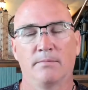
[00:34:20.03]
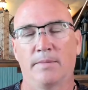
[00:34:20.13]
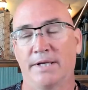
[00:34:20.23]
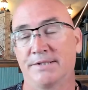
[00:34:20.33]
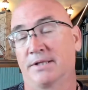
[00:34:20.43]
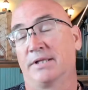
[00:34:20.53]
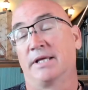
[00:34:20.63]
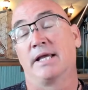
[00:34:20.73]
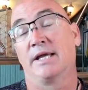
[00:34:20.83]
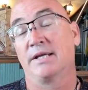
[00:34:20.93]

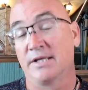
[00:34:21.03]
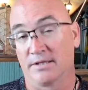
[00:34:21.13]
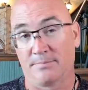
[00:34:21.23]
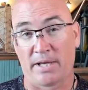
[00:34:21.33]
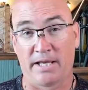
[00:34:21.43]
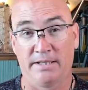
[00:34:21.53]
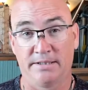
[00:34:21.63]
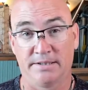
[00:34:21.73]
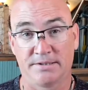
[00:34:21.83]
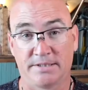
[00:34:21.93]
basically any of the
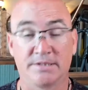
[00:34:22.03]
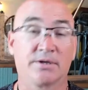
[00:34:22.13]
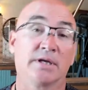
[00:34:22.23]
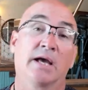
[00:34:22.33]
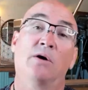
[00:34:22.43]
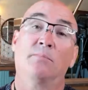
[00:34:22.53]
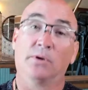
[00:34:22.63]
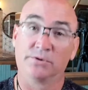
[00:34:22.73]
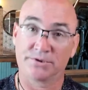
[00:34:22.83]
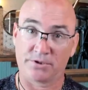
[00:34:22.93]
pendants is going to help
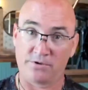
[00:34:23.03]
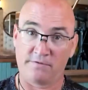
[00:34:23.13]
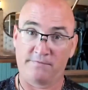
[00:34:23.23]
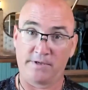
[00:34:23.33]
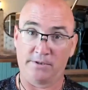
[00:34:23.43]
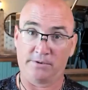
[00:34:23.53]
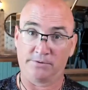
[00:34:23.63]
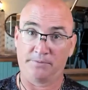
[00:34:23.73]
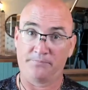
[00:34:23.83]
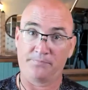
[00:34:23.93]
bolster your
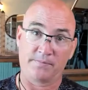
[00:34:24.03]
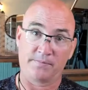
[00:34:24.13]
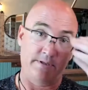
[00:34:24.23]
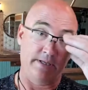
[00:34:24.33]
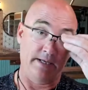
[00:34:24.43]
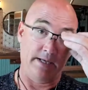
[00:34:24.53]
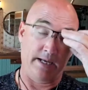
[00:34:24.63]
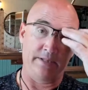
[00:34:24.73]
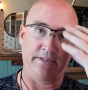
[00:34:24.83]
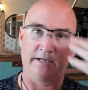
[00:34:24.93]
field.
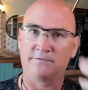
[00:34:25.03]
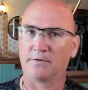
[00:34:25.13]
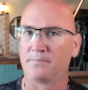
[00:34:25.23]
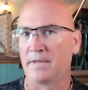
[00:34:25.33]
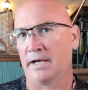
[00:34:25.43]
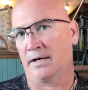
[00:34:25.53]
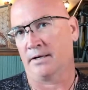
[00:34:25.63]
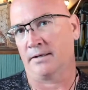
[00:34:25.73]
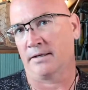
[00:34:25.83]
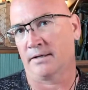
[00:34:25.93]
And then from
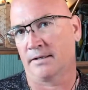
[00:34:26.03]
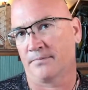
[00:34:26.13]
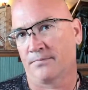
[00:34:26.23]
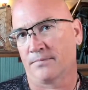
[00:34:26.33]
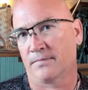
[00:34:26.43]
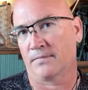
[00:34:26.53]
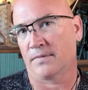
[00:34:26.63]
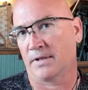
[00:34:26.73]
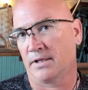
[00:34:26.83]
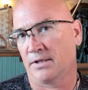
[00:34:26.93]
there,
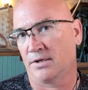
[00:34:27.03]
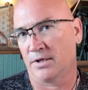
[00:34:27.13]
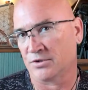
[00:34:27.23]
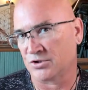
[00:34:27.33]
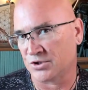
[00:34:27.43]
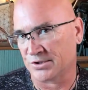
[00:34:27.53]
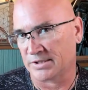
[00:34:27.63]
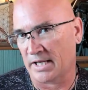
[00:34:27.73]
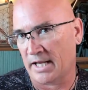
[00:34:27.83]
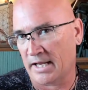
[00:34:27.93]
it's
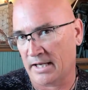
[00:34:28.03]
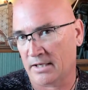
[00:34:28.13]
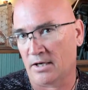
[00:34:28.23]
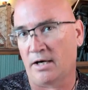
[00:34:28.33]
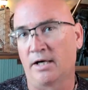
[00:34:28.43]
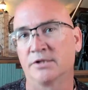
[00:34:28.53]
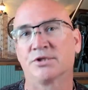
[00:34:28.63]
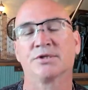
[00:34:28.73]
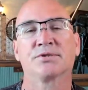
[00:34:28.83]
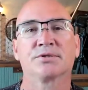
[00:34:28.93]
just a
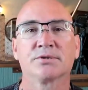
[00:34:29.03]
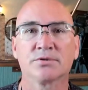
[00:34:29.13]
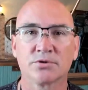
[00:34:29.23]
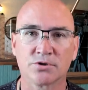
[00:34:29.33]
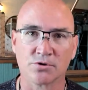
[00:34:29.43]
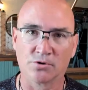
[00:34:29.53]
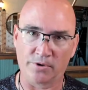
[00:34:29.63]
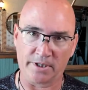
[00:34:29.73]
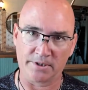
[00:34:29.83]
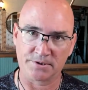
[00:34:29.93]
conscious
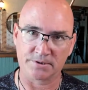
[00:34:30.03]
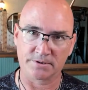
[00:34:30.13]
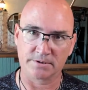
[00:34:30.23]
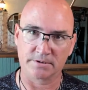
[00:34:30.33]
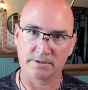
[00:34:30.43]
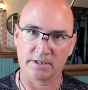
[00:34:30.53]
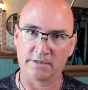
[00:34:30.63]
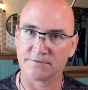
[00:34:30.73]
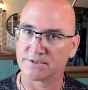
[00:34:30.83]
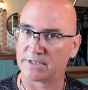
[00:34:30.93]
choice
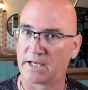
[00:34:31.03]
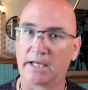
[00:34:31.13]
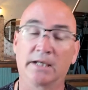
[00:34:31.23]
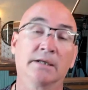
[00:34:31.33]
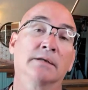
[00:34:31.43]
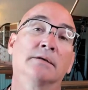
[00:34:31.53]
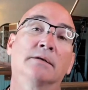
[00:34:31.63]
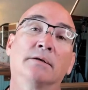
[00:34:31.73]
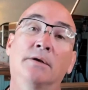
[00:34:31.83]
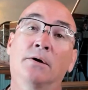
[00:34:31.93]
of saying
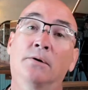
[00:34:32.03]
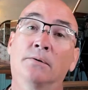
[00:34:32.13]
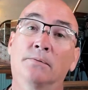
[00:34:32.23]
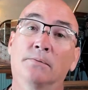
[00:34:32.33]
no.